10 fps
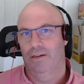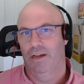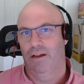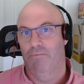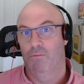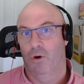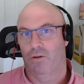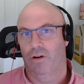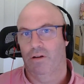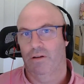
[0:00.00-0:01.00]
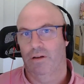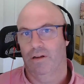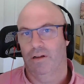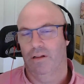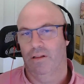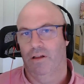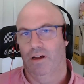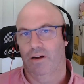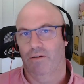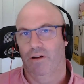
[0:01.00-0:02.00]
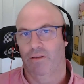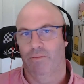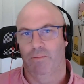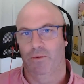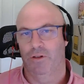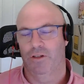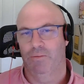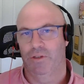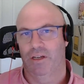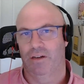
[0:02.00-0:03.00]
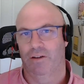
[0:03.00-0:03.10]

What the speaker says: and moderate line of growth, 1.2%